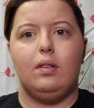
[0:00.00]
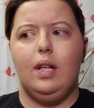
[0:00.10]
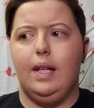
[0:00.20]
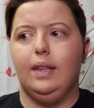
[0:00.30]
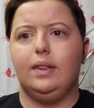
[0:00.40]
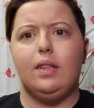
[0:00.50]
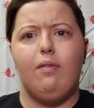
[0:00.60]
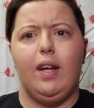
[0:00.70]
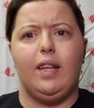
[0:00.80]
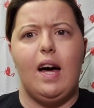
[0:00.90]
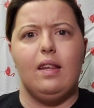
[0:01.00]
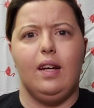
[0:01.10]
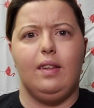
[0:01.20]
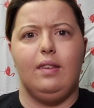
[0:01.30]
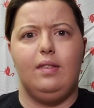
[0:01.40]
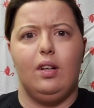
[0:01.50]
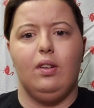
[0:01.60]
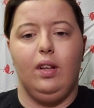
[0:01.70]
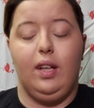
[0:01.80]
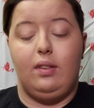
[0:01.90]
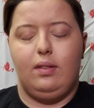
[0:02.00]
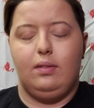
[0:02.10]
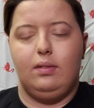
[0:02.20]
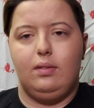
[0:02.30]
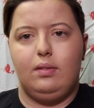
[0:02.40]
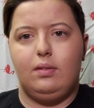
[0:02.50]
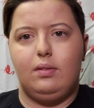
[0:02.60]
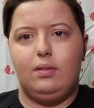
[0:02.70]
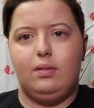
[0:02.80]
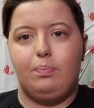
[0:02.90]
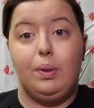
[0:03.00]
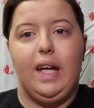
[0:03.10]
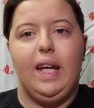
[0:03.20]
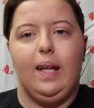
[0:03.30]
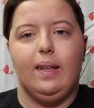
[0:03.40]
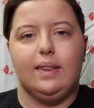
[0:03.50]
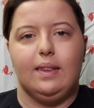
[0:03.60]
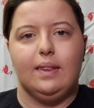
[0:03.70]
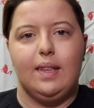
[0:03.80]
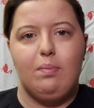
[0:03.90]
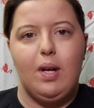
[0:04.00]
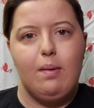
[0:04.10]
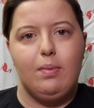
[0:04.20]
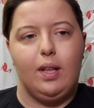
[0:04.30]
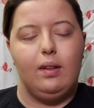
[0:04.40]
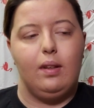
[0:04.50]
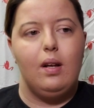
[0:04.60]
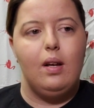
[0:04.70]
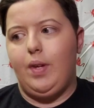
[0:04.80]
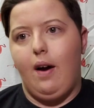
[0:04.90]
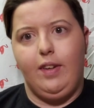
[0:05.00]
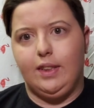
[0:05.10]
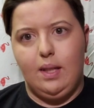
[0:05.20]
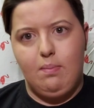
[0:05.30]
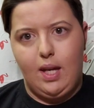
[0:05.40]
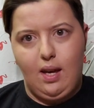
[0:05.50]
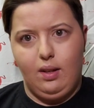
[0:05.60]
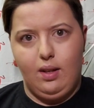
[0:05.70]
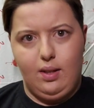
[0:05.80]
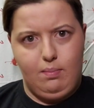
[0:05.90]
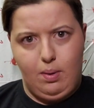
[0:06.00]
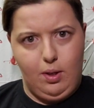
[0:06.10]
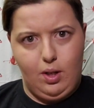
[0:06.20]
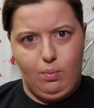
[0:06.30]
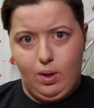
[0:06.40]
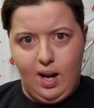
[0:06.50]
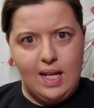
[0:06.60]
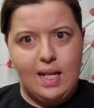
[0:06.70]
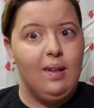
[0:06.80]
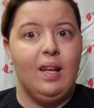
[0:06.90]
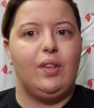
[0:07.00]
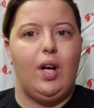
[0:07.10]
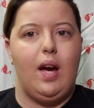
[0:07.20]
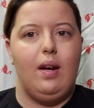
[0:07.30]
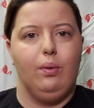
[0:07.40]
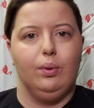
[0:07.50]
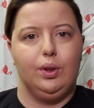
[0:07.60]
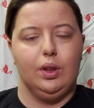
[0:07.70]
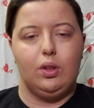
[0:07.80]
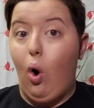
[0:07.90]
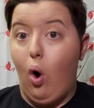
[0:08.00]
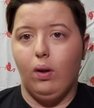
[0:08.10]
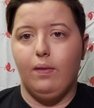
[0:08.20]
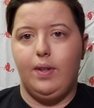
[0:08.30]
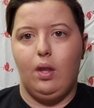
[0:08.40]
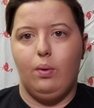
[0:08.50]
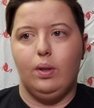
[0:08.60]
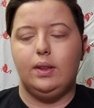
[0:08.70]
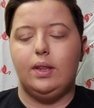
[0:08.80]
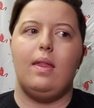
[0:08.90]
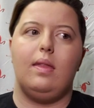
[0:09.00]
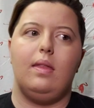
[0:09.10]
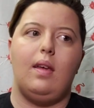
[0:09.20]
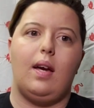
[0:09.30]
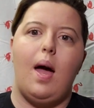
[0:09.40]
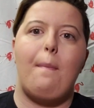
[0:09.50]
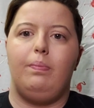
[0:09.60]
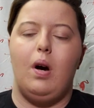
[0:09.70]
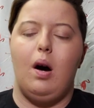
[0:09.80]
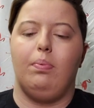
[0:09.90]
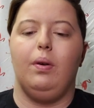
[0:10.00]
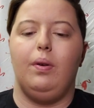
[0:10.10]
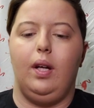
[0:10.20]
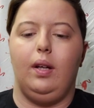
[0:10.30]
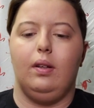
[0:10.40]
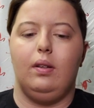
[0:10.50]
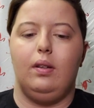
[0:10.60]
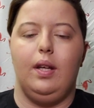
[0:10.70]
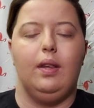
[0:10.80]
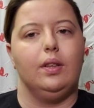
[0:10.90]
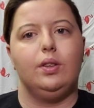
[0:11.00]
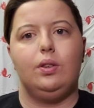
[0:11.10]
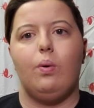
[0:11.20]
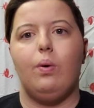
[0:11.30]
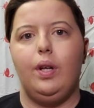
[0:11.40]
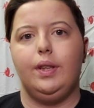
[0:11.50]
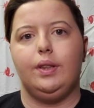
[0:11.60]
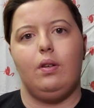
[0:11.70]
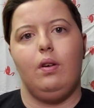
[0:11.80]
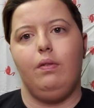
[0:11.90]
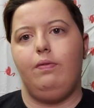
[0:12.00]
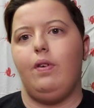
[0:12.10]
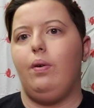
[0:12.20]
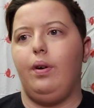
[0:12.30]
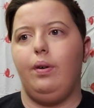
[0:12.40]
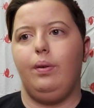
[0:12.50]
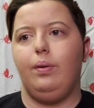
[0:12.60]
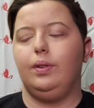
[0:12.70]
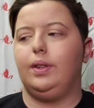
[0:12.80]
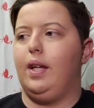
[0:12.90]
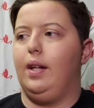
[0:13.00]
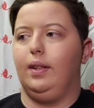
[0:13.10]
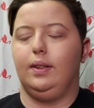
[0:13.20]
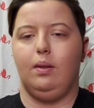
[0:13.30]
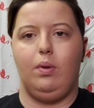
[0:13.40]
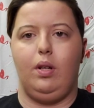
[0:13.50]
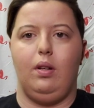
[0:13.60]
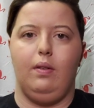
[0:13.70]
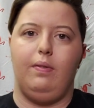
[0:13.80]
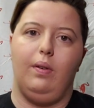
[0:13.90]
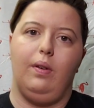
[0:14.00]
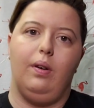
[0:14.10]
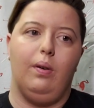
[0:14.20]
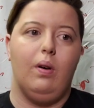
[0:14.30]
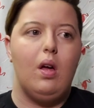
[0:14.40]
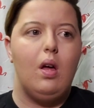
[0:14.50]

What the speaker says: And stuff like that. Like, they're like planning this at the same time together. Obviously, Miquela and Bermuda were not in that chat. It was just all of the other ones. They kept uploading in their stories or on photos, hidden somewhere in the photo,